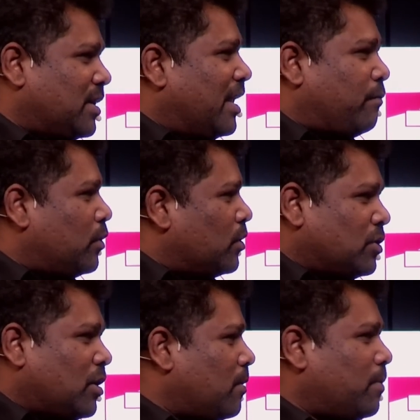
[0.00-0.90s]
like
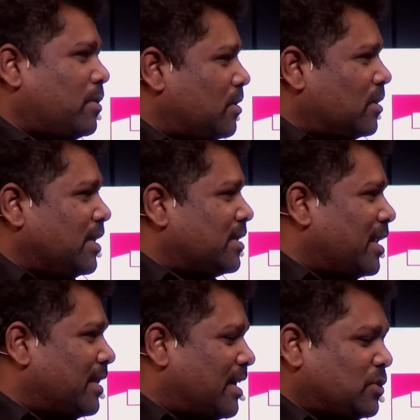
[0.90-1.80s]
Photoshop or things
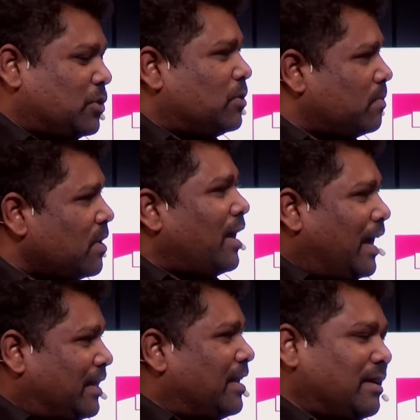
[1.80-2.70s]
like that. So
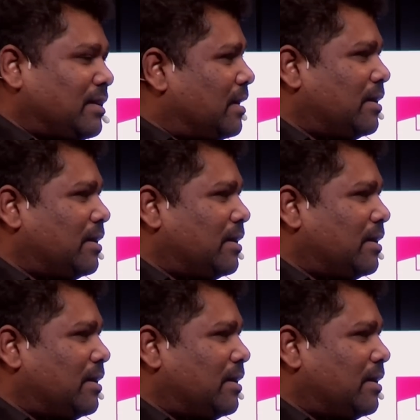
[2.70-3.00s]
I think